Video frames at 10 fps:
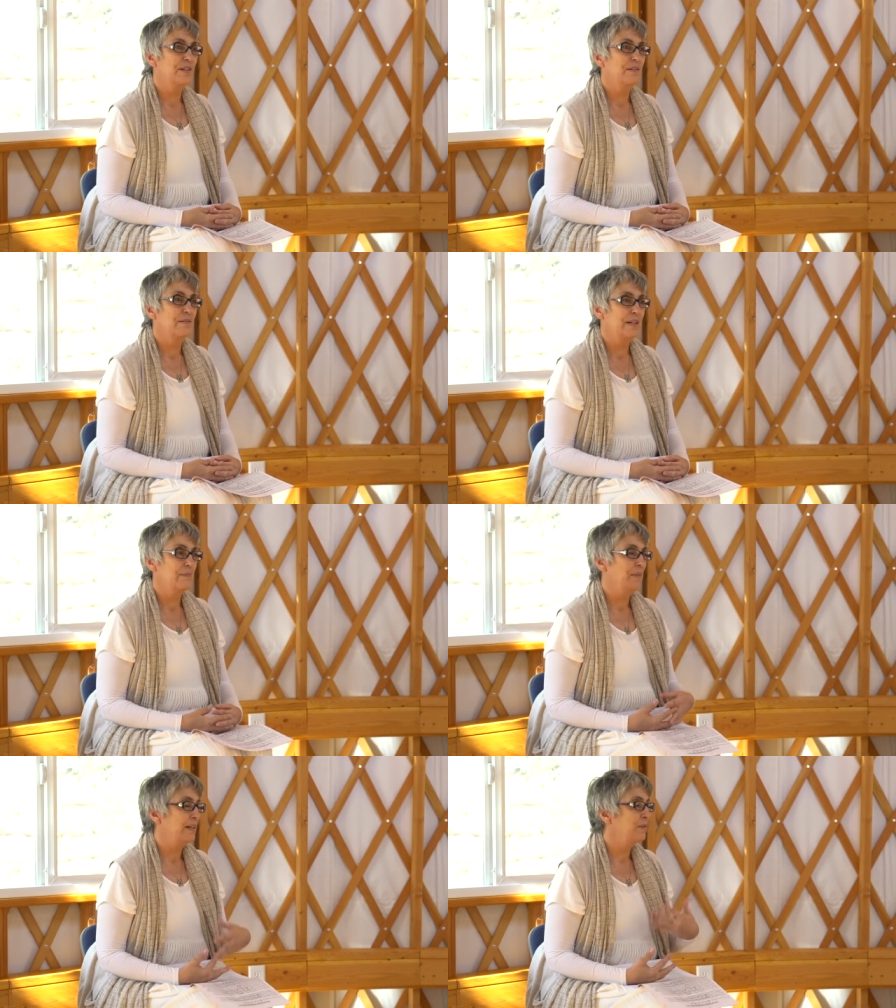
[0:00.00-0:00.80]
in,
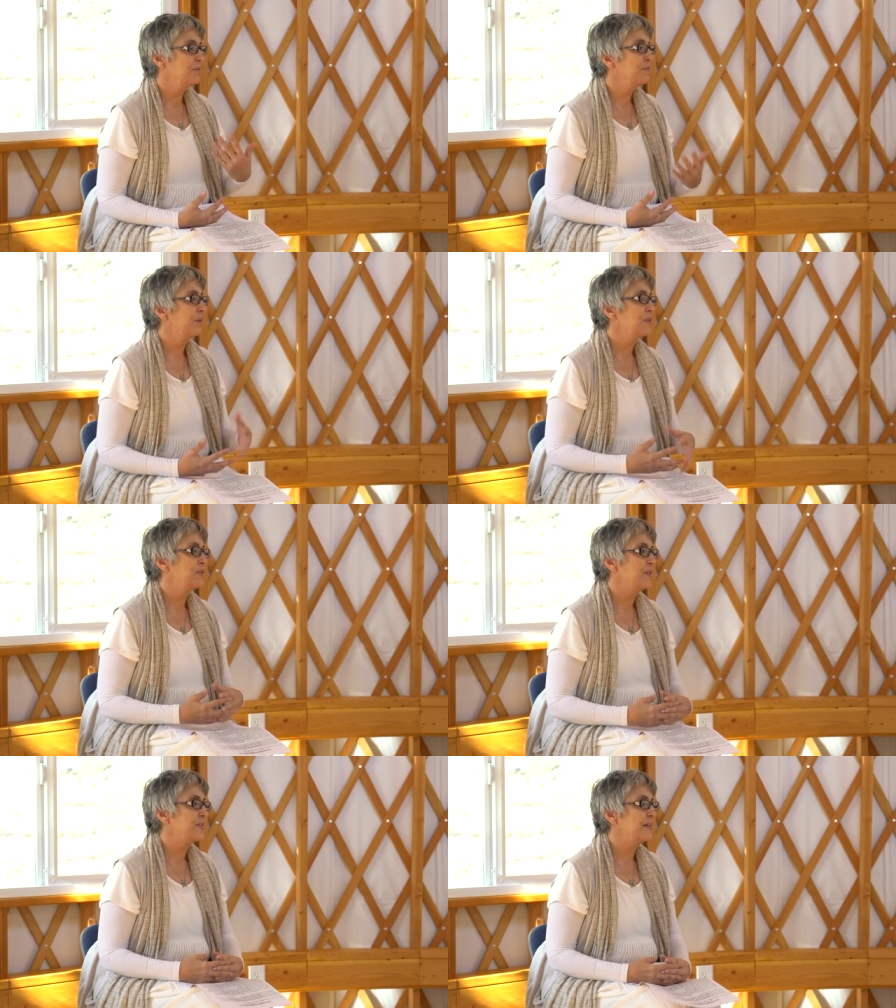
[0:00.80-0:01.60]
in my own
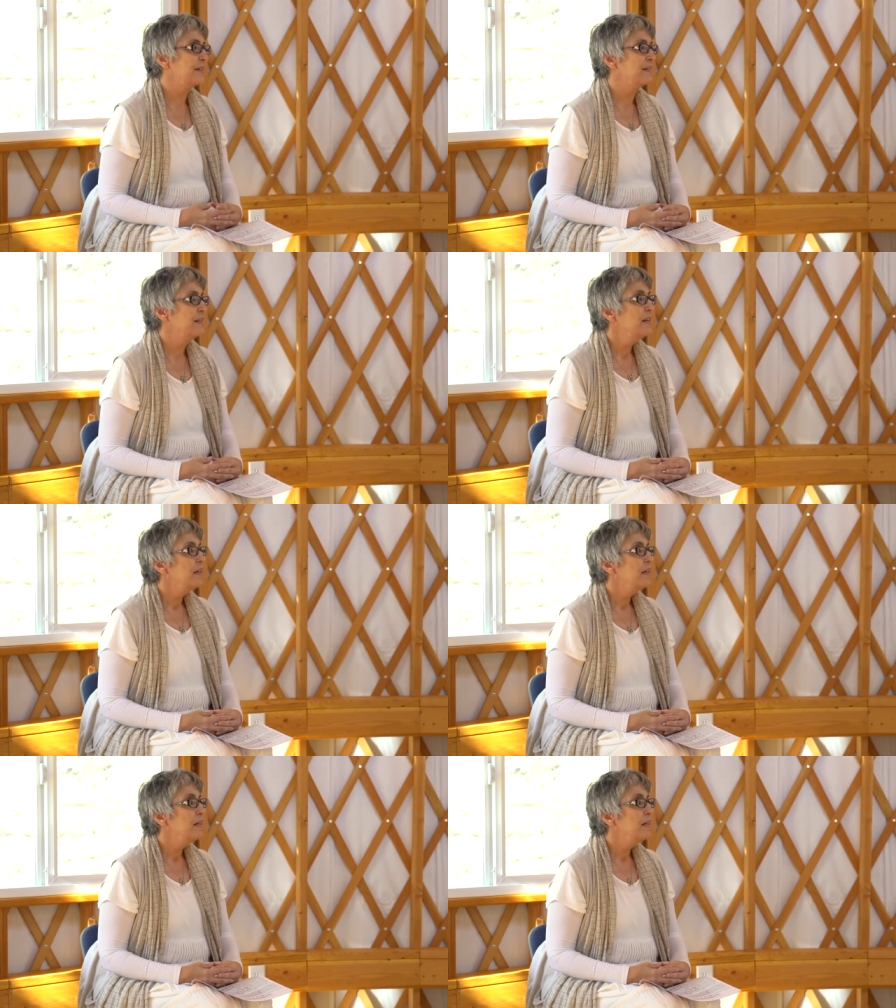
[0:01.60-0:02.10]
personal studies